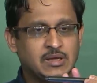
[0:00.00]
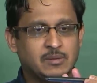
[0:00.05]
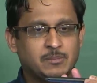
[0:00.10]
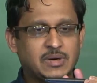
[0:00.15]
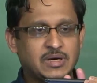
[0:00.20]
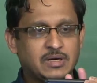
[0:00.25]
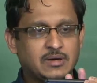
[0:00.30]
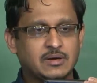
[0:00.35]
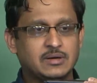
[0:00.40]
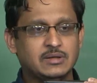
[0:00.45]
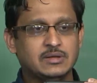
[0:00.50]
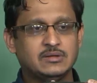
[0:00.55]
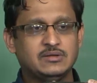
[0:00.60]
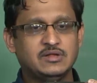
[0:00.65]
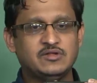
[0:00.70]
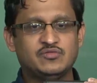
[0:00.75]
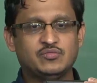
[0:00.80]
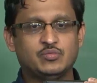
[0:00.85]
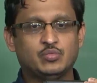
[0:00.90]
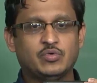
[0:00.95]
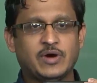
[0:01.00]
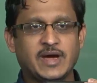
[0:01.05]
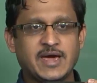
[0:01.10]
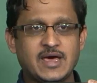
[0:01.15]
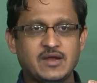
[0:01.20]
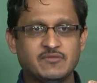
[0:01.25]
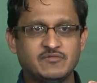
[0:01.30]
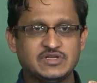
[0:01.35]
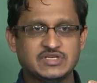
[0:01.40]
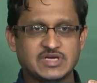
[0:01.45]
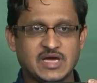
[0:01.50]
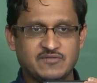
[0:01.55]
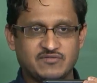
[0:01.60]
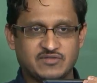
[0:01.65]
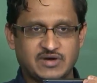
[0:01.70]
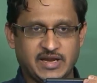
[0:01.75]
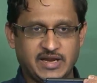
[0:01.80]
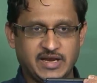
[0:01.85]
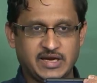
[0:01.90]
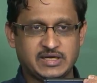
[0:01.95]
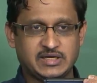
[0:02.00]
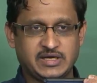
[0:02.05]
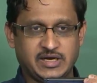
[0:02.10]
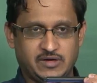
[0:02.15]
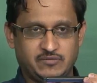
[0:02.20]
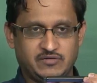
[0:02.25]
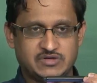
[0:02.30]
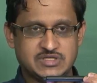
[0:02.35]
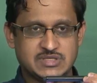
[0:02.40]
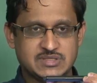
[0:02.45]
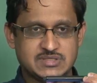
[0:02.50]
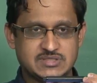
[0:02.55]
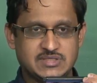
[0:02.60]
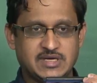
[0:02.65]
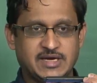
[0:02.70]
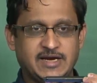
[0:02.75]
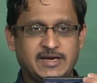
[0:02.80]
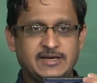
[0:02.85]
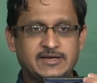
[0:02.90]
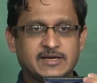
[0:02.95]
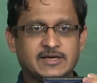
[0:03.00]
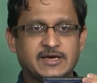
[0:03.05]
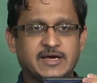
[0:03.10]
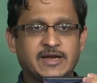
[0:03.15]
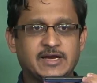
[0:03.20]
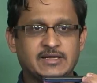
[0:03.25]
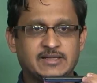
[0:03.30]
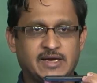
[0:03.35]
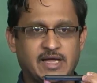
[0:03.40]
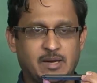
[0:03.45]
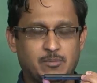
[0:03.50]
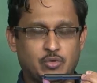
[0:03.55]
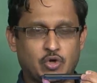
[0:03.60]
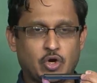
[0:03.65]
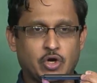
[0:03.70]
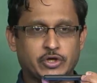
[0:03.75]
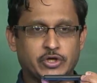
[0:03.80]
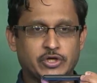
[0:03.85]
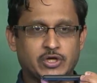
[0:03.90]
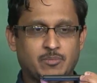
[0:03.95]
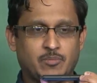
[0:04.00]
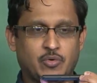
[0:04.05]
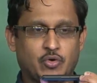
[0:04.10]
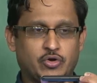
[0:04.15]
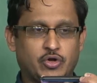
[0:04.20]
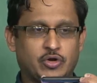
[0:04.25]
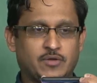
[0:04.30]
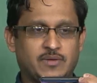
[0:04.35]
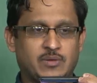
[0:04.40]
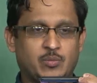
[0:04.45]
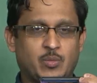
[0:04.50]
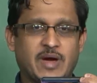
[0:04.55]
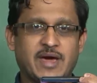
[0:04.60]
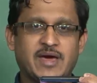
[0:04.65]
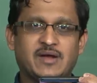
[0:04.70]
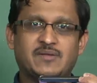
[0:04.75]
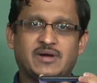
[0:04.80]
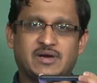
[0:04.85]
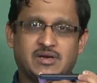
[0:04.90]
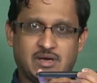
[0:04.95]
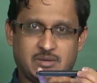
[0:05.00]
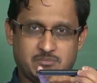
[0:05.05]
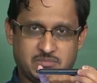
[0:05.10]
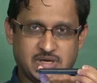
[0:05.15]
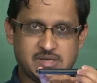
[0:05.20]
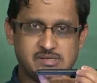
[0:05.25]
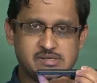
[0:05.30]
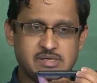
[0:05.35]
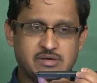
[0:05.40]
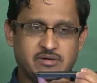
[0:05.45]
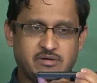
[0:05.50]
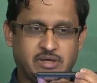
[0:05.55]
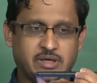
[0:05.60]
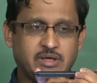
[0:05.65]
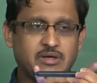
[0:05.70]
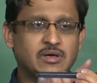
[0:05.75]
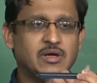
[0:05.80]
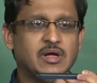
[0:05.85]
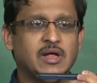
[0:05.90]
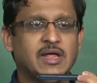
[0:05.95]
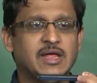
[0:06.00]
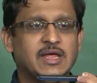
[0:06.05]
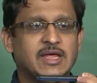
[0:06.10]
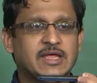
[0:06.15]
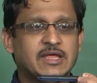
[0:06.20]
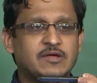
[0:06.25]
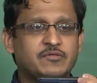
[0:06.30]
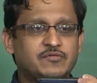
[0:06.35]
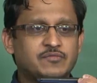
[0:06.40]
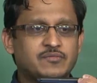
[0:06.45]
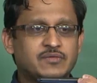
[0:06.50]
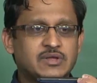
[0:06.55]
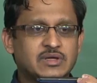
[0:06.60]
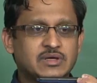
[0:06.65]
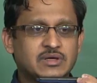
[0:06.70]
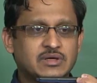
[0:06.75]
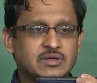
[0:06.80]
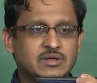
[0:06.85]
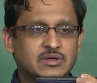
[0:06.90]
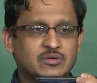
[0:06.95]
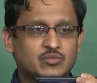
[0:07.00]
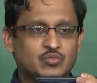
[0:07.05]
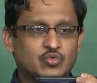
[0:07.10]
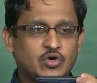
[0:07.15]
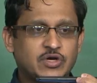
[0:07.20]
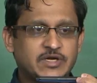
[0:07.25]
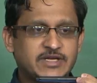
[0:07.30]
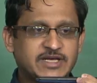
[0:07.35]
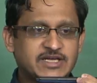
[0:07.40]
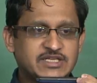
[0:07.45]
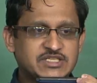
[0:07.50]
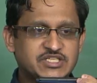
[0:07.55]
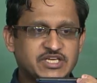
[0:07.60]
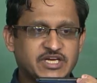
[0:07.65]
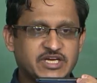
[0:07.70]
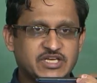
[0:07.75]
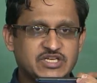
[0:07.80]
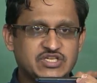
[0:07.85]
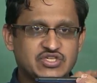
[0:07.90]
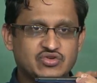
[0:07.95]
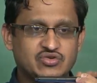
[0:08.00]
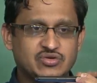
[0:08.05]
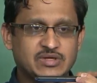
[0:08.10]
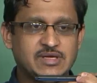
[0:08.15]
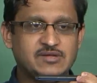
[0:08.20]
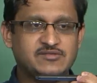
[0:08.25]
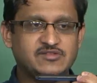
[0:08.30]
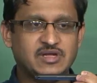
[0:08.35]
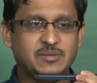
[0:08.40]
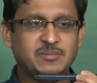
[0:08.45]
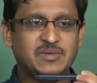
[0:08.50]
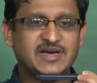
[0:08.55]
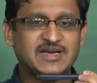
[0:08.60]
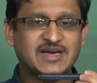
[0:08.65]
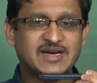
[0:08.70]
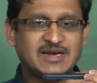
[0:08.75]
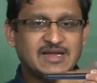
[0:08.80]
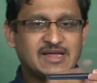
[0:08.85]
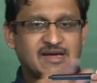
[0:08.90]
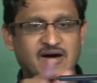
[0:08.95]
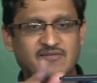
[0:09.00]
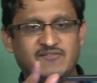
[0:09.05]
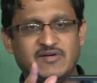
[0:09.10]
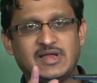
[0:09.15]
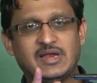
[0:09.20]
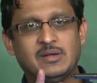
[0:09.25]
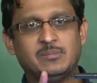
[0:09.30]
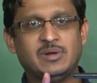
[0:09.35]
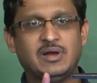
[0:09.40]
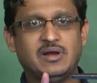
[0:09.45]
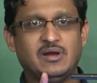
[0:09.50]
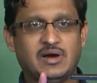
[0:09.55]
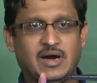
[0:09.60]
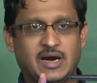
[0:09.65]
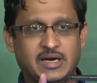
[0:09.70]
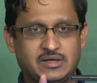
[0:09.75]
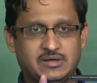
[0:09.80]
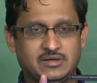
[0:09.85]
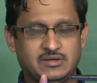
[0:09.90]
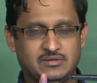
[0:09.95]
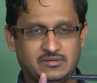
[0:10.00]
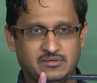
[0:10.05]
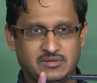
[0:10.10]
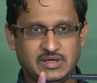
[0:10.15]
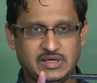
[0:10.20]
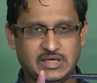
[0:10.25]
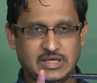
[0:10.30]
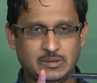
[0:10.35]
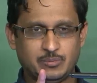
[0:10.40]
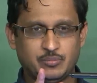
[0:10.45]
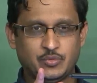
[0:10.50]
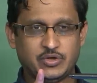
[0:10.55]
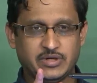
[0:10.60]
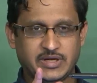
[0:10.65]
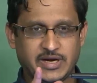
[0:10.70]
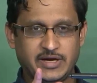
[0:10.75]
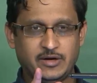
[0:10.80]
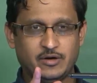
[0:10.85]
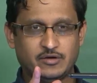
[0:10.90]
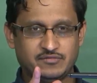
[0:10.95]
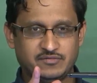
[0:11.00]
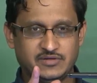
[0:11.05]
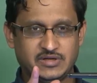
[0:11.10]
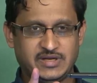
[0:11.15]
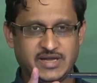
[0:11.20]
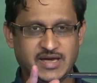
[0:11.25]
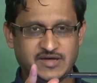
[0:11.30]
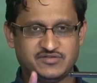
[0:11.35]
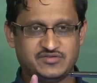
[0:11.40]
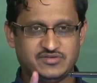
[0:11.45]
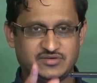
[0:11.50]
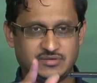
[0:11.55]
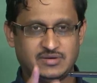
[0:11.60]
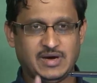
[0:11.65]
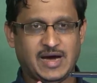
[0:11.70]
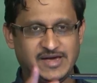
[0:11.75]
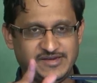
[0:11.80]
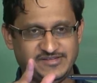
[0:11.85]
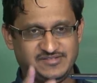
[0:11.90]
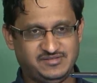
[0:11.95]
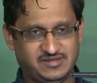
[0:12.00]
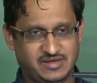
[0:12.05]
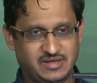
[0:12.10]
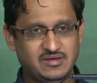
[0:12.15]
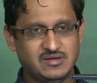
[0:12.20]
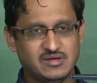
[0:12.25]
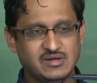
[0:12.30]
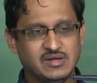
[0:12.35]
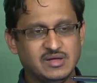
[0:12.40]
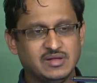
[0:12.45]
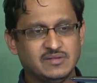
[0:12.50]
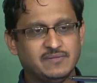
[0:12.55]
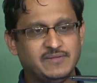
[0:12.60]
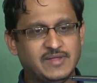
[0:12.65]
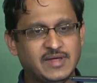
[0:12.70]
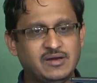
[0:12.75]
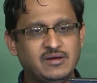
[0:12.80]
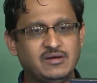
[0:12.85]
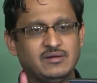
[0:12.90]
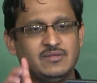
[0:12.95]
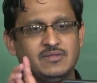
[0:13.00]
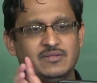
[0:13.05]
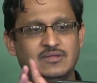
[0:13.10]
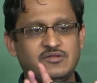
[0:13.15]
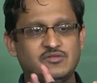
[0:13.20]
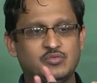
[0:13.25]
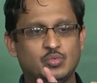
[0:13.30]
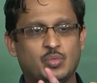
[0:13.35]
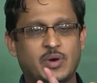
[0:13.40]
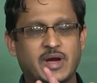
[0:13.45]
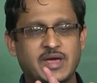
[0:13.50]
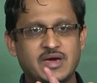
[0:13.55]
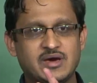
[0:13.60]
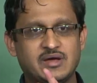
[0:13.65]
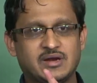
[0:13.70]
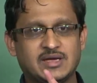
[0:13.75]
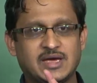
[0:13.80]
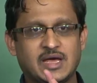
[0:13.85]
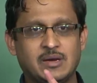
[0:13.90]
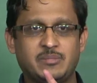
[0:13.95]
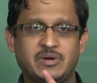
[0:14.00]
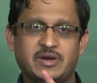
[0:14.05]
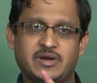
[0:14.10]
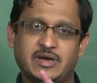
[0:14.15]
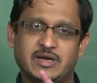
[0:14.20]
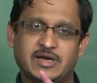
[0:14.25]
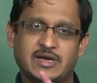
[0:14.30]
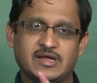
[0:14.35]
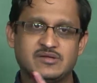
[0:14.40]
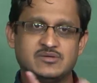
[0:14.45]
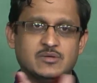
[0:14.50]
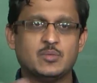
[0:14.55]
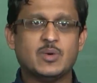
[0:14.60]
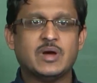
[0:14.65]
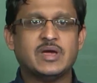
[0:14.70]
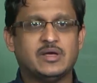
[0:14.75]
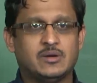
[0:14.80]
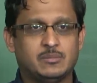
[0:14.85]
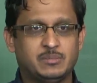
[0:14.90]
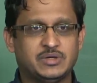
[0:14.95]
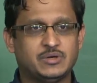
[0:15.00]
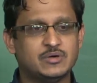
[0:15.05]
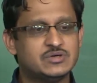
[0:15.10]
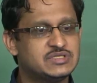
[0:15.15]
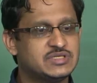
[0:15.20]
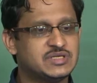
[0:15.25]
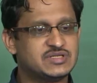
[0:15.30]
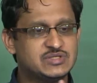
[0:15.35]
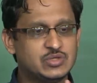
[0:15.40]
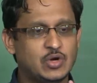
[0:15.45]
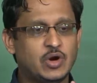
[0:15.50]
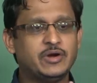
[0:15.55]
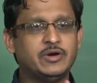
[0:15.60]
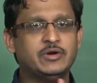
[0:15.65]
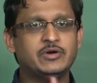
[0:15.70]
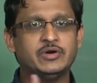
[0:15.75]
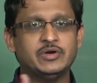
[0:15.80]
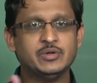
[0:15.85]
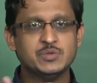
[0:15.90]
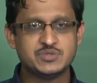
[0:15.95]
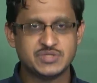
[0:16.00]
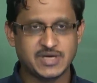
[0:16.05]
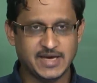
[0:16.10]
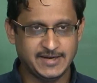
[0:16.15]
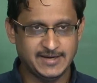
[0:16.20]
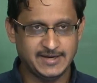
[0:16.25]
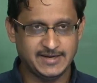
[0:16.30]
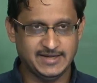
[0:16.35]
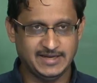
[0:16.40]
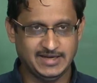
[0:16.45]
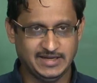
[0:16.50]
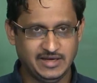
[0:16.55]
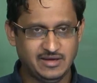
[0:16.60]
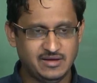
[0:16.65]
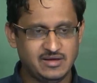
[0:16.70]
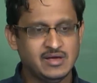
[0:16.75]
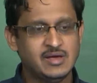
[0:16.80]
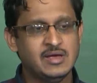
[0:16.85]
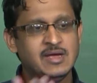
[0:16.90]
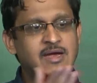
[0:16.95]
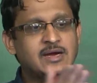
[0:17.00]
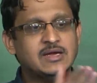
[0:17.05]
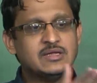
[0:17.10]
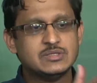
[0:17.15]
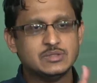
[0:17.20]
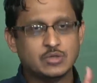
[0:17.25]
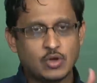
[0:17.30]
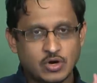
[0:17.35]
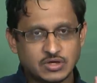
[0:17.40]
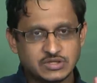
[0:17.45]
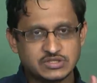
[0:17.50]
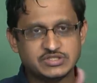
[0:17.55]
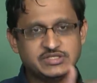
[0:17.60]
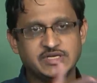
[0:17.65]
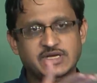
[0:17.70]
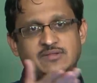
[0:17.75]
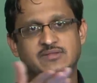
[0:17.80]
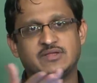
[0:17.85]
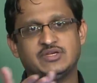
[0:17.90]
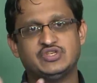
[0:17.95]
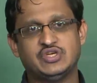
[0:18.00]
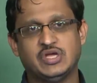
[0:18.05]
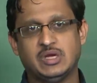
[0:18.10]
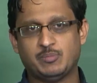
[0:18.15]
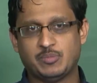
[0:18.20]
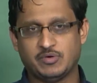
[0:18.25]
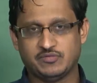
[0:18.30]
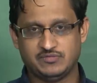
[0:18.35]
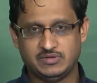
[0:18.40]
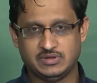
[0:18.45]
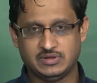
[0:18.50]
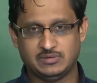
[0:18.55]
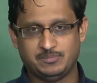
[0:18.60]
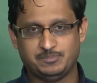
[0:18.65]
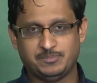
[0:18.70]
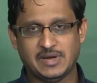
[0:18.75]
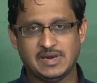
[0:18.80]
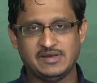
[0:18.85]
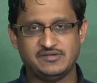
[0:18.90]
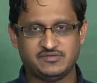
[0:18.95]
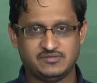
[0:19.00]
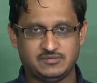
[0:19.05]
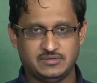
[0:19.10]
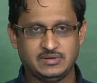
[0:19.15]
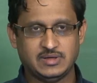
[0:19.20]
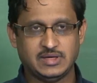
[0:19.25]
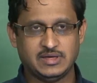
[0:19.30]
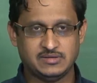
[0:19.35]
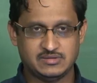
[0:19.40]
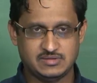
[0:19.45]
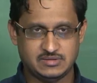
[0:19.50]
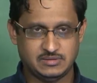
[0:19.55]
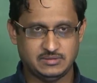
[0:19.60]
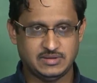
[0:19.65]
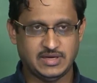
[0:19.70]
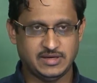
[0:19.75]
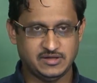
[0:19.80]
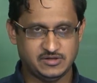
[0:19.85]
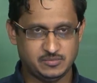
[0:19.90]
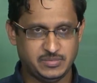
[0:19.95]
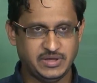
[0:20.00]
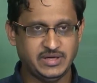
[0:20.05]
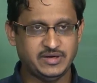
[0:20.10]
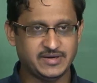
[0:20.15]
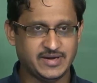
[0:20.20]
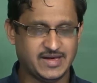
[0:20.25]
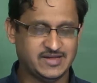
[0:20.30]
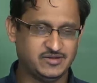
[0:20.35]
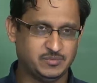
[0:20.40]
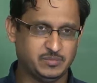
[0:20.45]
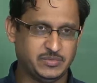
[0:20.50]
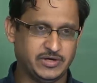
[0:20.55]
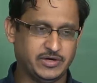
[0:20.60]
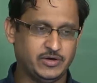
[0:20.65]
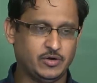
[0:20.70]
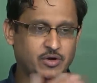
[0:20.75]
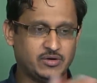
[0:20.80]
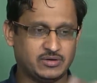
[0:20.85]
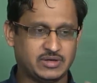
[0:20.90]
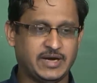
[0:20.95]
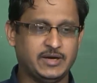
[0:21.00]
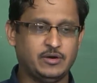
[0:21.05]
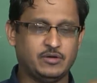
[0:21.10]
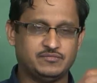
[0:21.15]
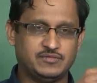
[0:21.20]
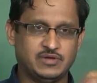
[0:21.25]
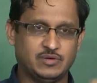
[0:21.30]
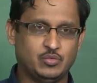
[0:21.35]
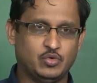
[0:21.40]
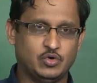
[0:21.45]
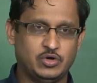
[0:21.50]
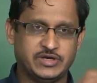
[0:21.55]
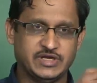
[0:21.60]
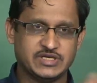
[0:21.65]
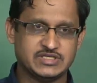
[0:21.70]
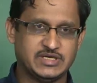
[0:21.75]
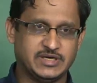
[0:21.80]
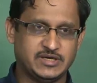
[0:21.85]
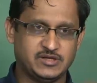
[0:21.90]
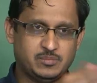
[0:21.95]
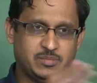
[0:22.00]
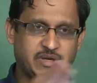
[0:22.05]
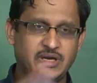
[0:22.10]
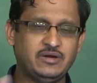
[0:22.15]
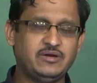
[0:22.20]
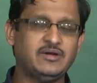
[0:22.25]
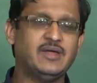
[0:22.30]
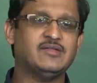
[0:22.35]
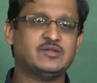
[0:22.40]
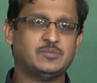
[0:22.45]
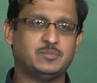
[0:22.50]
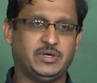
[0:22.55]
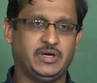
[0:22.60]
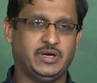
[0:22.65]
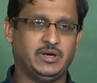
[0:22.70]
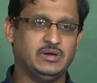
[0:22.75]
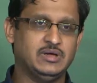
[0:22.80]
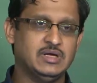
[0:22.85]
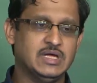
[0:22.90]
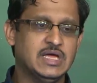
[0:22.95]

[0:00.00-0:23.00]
But this wire which I have connected, which is the interconnect that I am talking about, or the wire that I am considering, if the voltage change is immediately available at the input end of the next IC, then this wire can be treated as a wire because it has not introduced any delay, it has not changed the shape of the pulse that is being transmitted or kind of the voltage that is being transmitted.